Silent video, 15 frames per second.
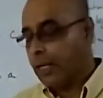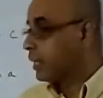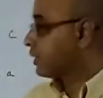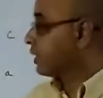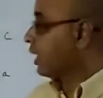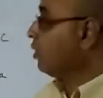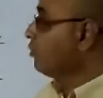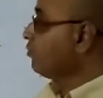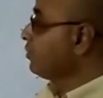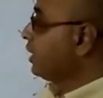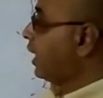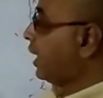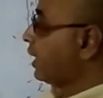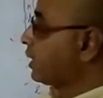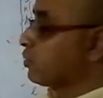Now we
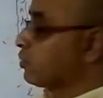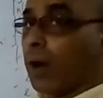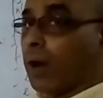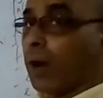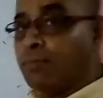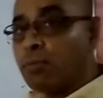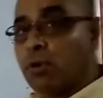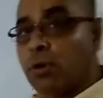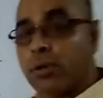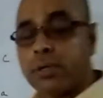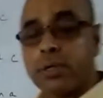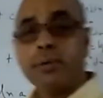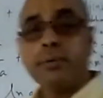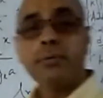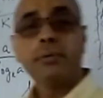add one
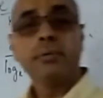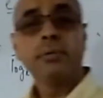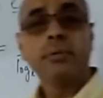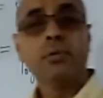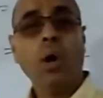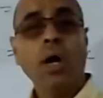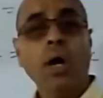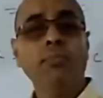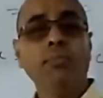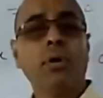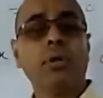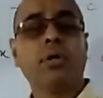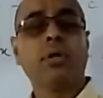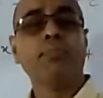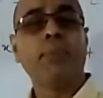
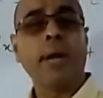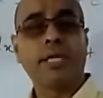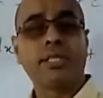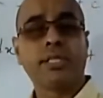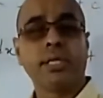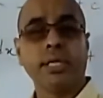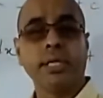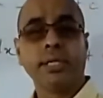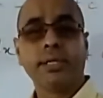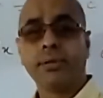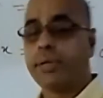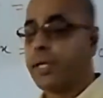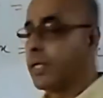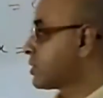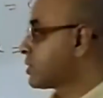more complexity to
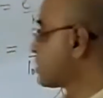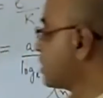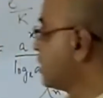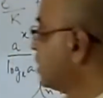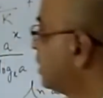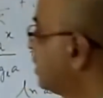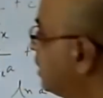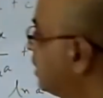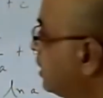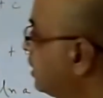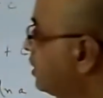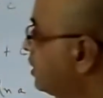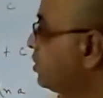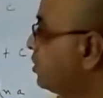this. The